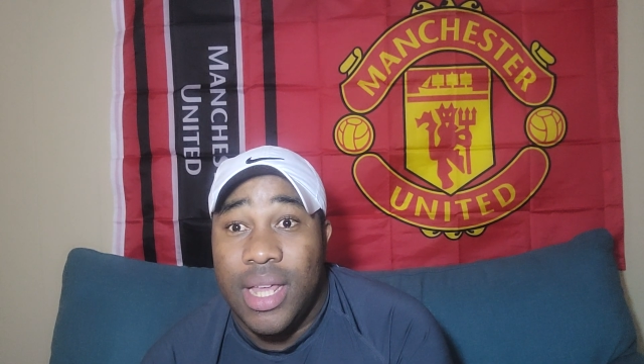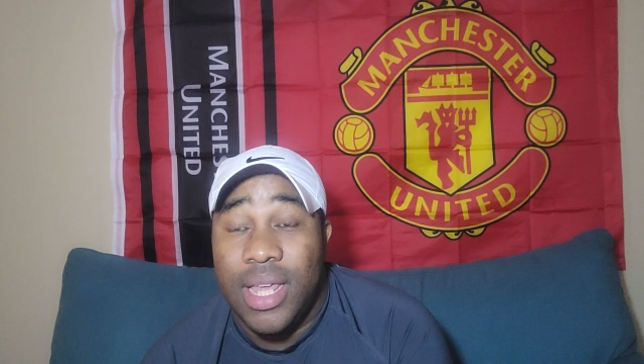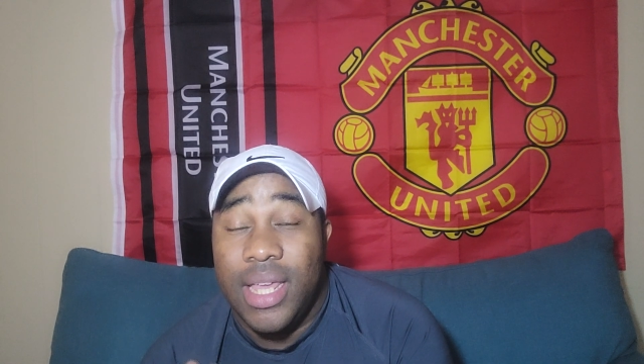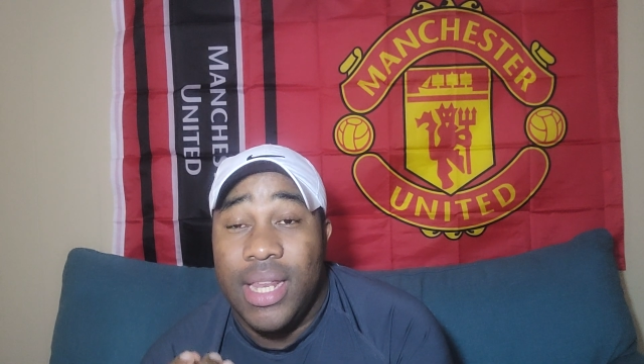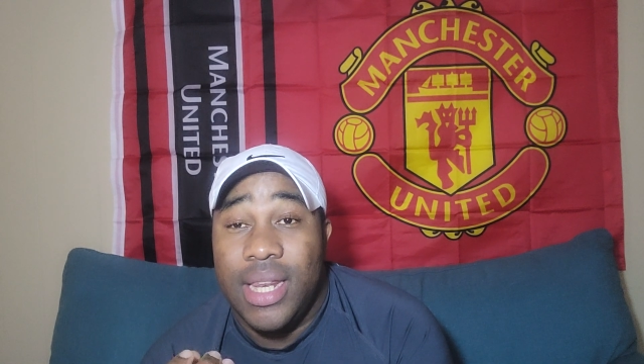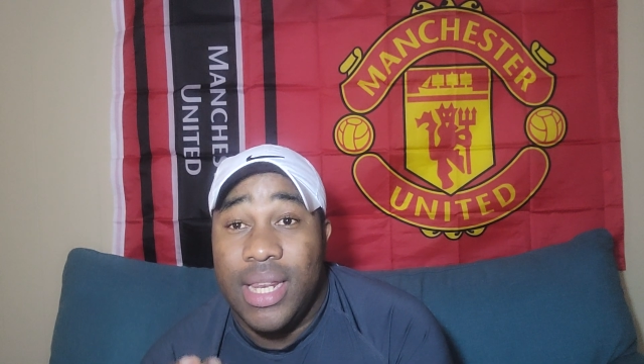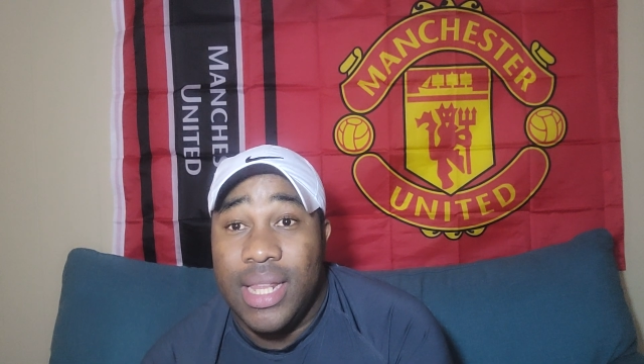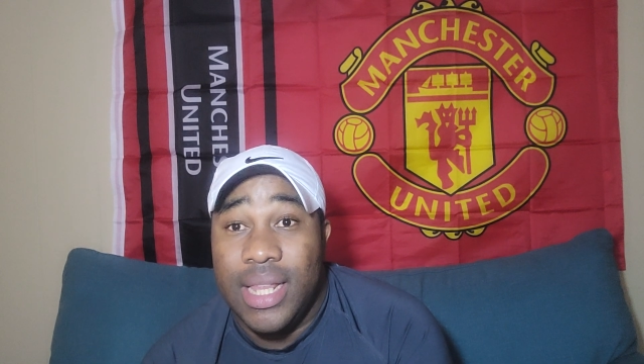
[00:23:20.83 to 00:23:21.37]

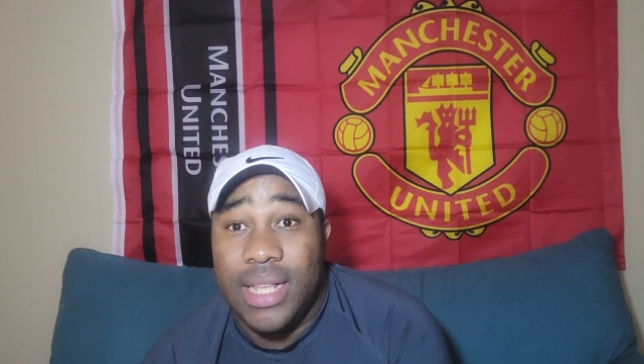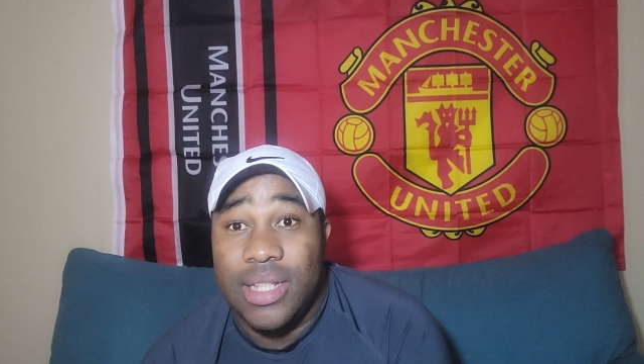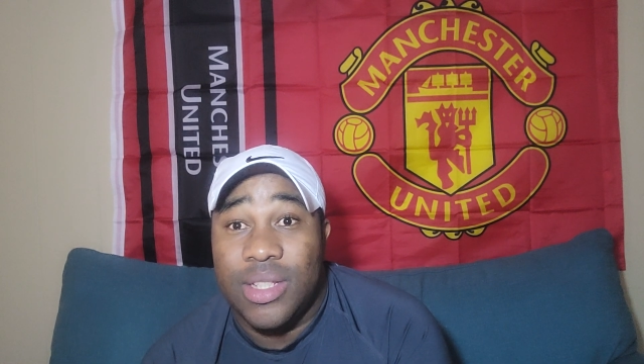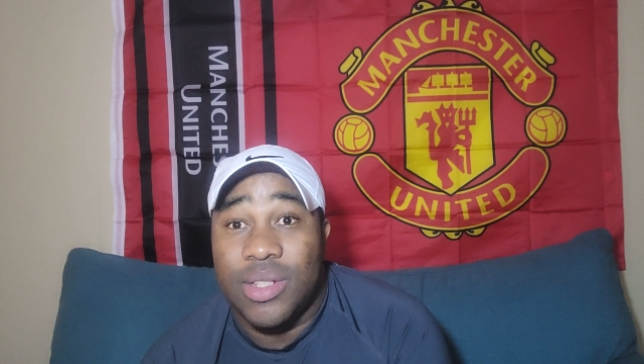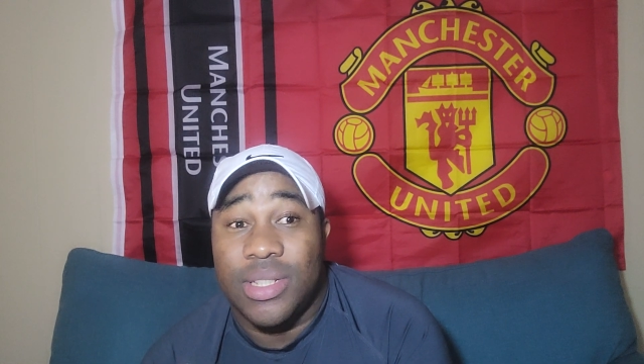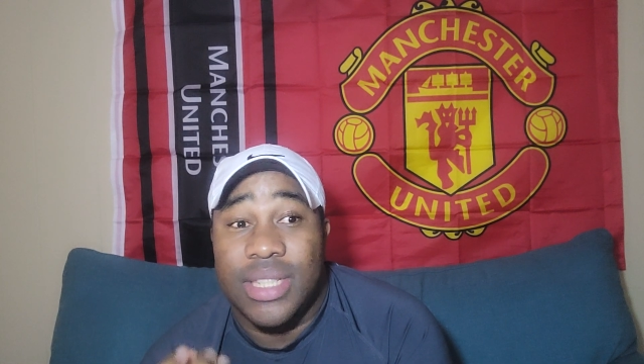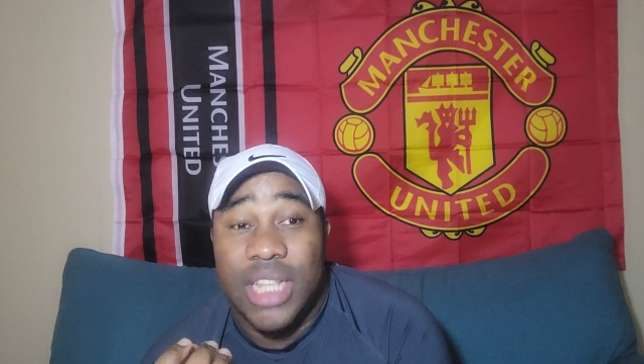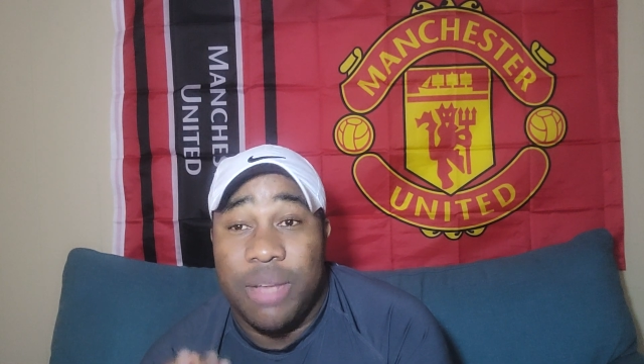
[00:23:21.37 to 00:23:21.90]
He
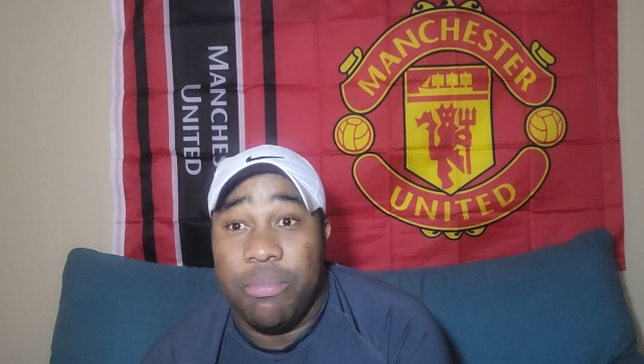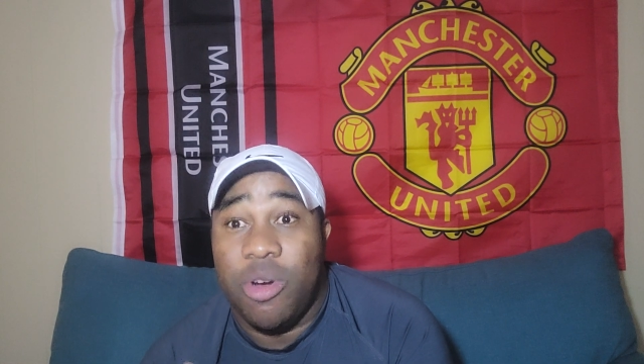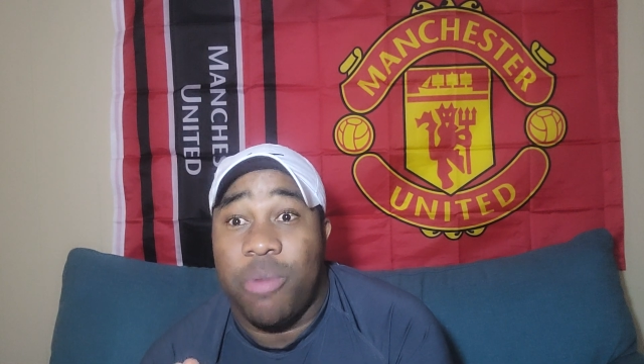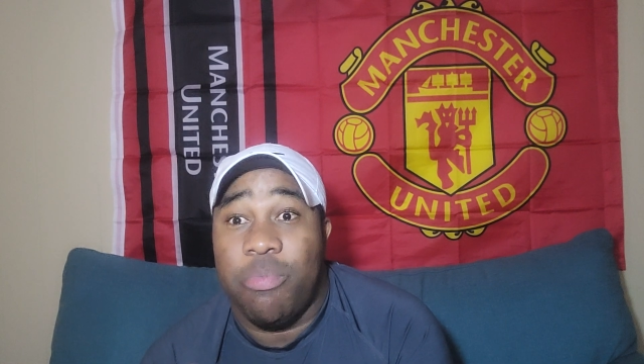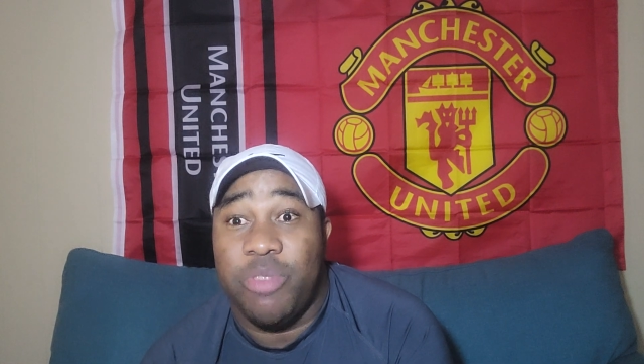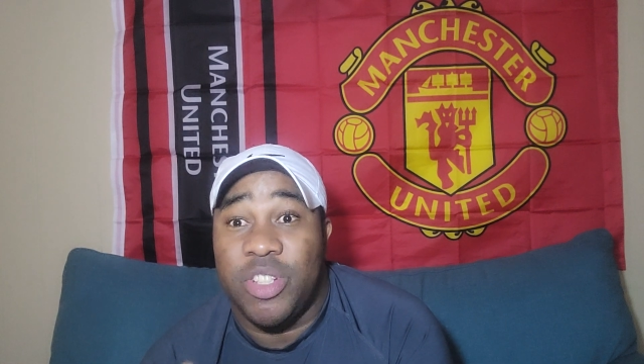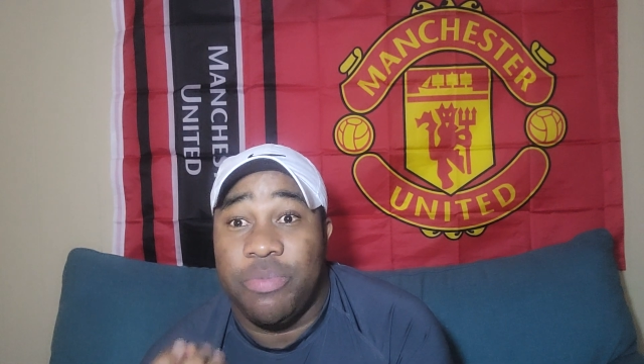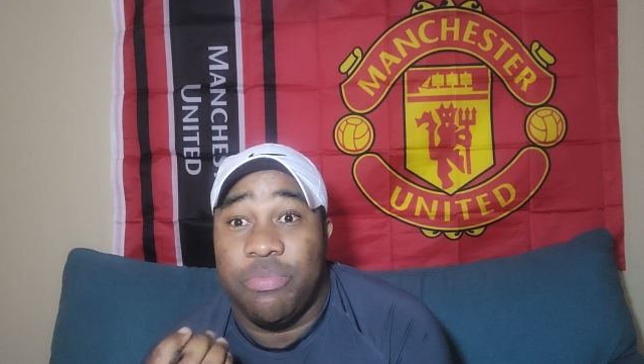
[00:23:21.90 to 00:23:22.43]
needs to step
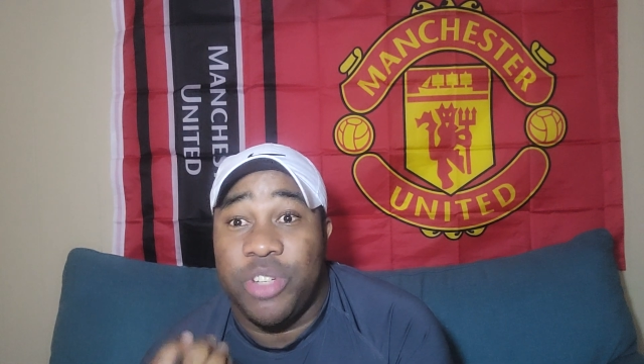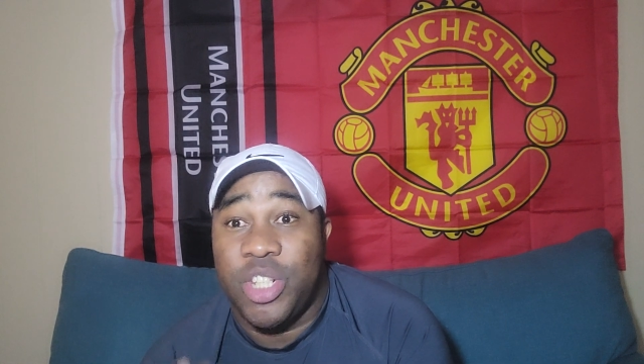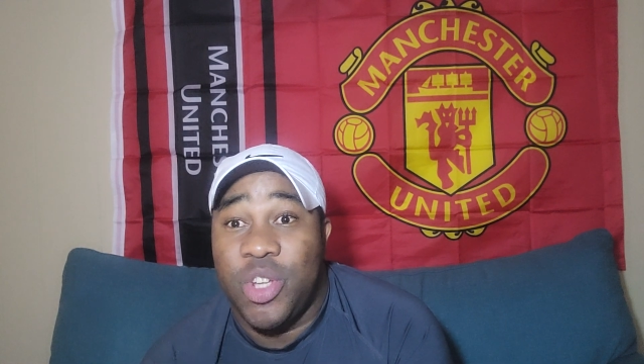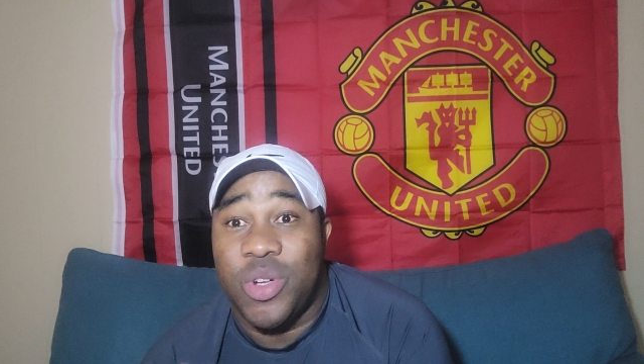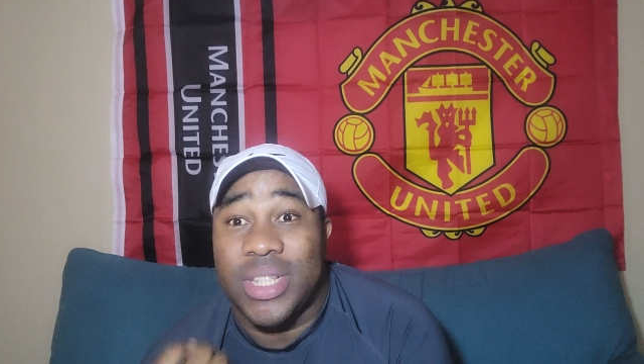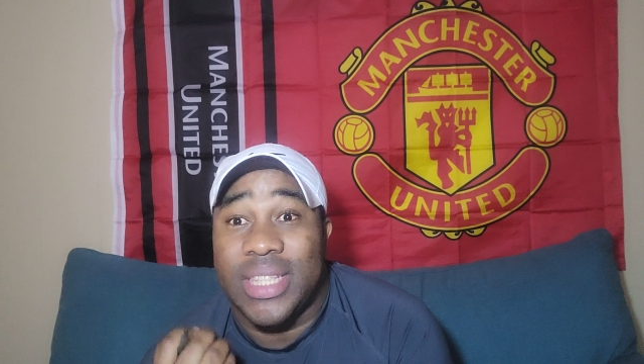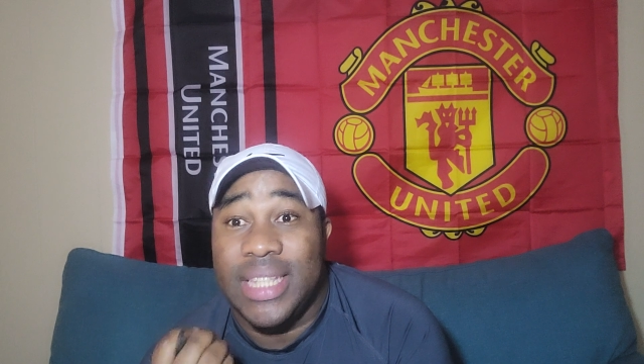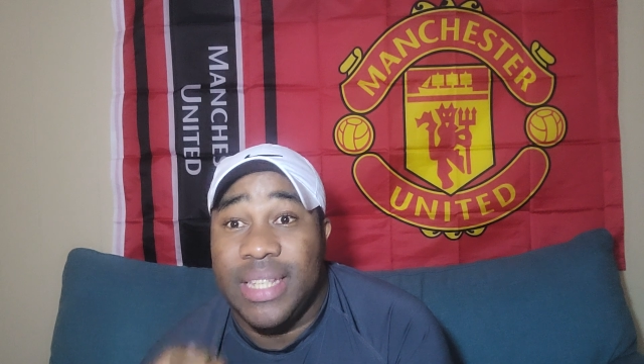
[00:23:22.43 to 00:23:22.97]
up his
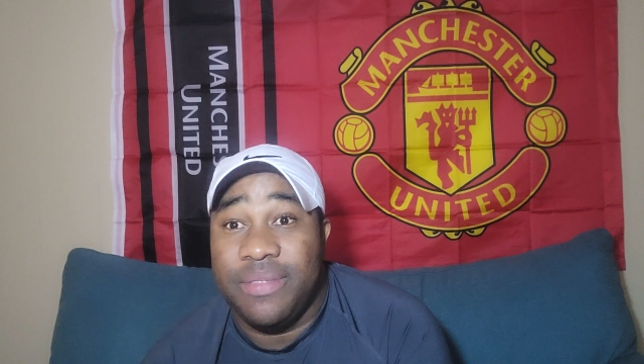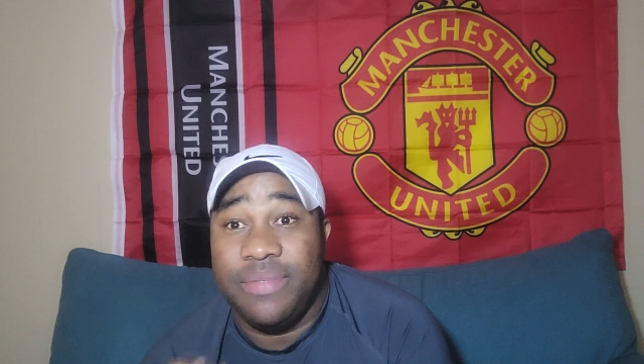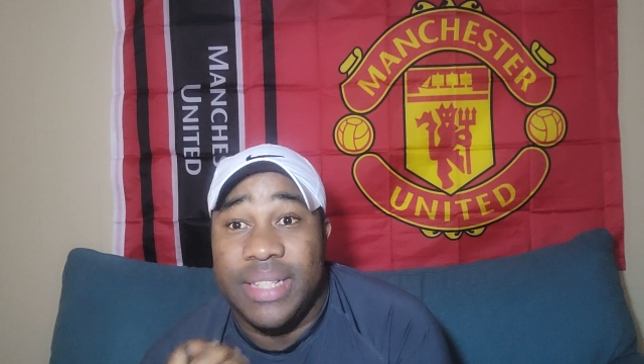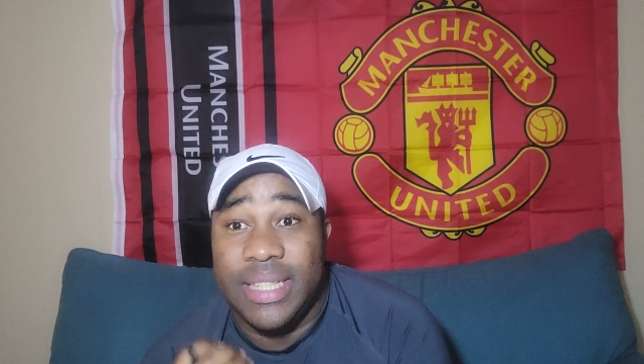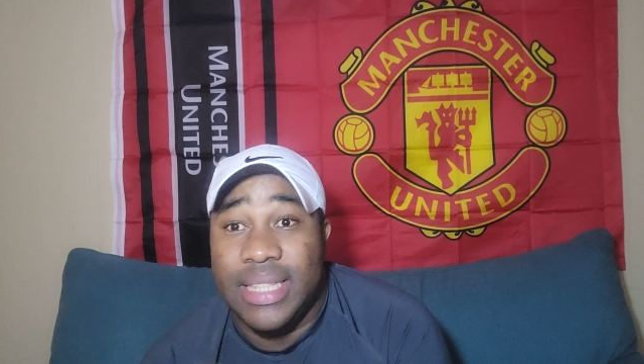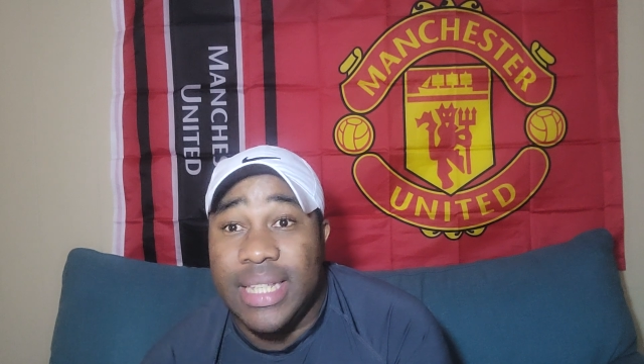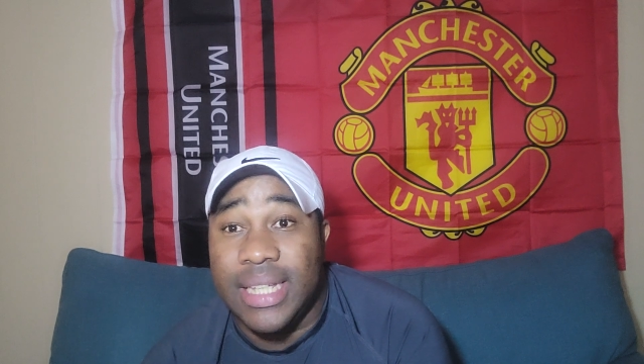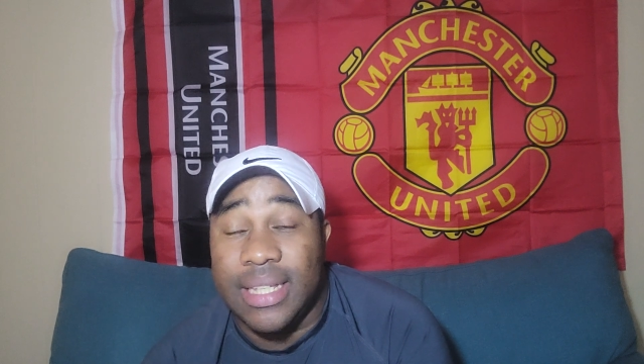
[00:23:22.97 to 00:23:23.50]

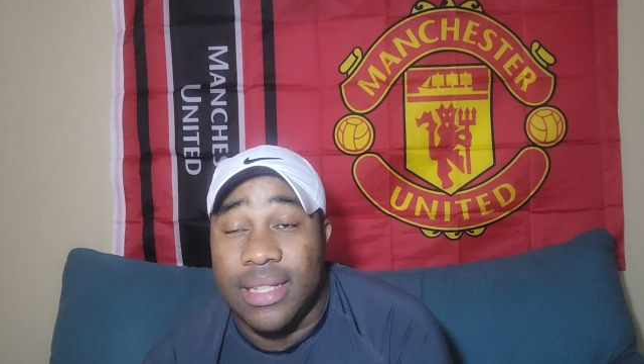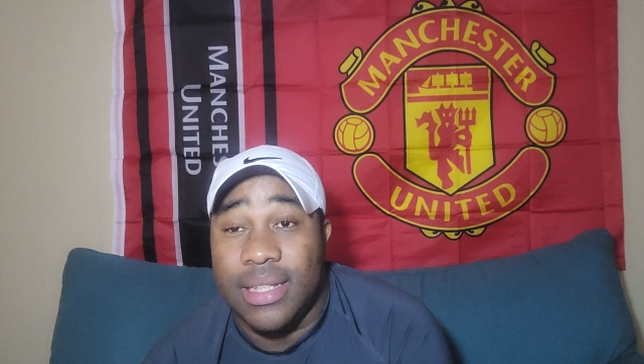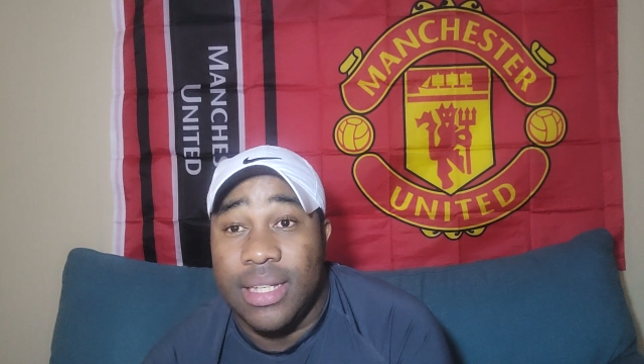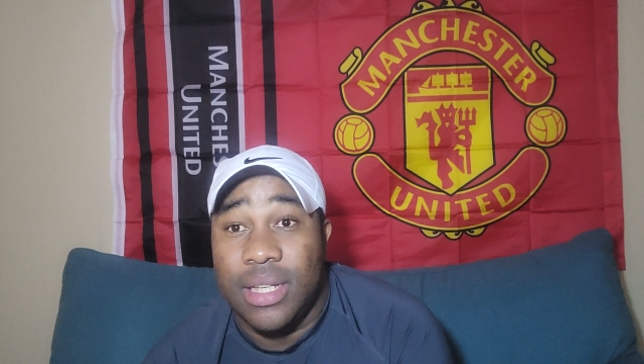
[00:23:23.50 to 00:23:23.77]
productivity,